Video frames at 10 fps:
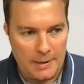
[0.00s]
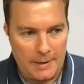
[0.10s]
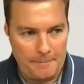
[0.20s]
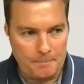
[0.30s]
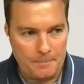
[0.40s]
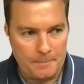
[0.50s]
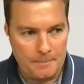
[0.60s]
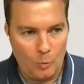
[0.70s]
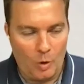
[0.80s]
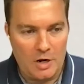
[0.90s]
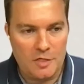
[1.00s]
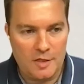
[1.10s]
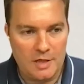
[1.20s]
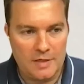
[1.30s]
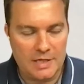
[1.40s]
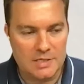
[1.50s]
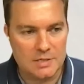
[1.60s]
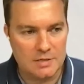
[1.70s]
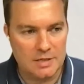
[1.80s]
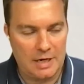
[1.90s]
The one thing that
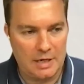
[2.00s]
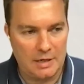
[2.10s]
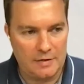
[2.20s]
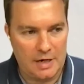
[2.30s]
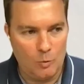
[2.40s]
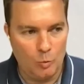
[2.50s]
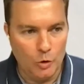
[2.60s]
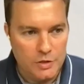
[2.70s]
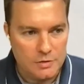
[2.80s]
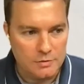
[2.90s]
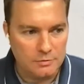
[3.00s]
I would